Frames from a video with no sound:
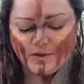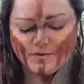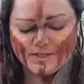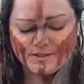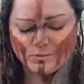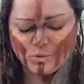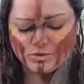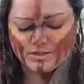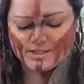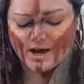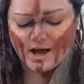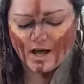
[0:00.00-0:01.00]
This
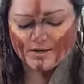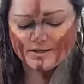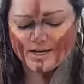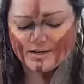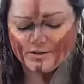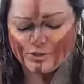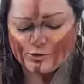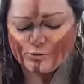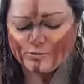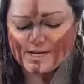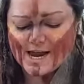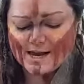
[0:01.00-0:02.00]
wasn't a hunt, and Tall
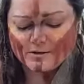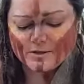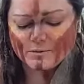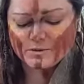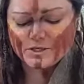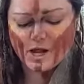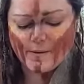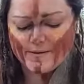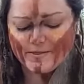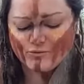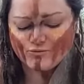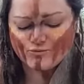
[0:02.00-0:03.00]
Tailless was going
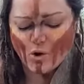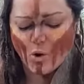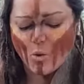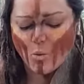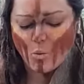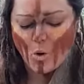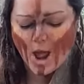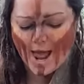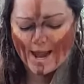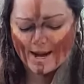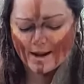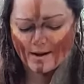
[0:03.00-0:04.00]
the wrong
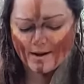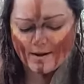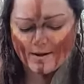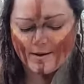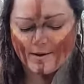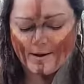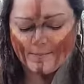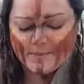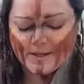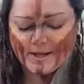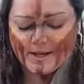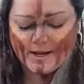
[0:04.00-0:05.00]
way.
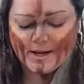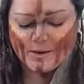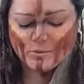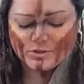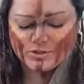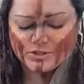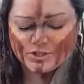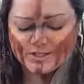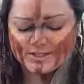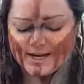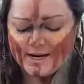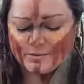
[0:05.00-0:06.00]
It wasn't
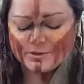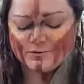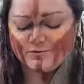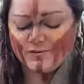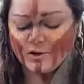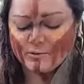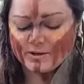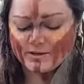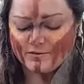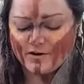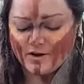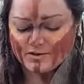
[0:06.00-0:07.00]
just that he was following the
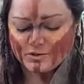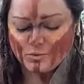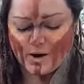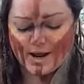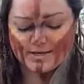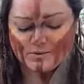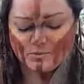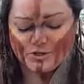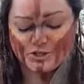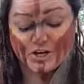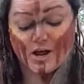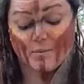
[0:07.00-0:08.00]
fast wet,
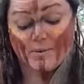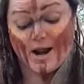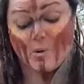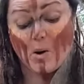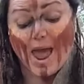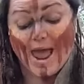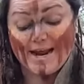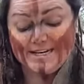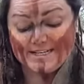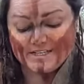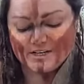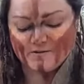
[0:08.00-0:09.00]
which the cub now
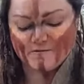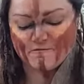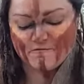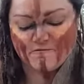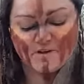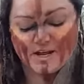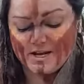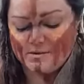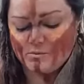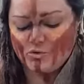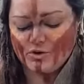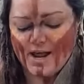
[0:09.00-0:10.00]
hated and feared
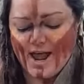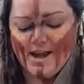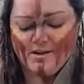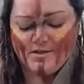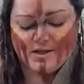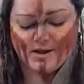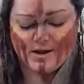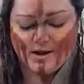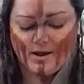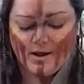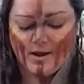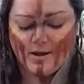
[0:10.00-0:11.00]
more than anything.
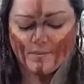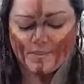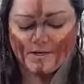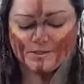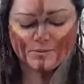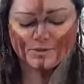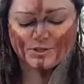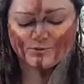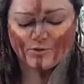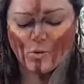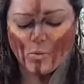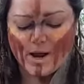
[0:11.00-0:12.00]
This was the
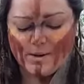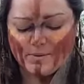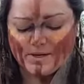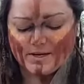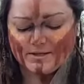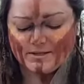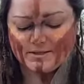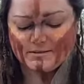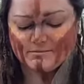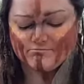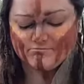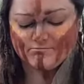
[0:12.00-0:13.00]
wrong way because
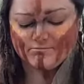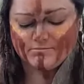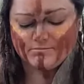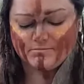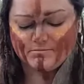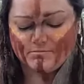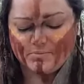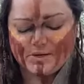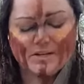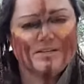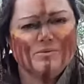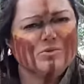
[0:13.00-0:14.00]

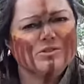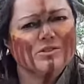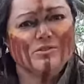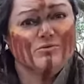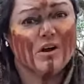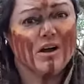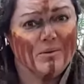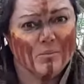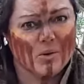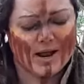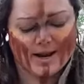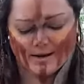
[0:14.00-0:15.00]
it wasn't the right
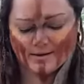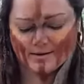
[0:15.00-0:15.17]
way.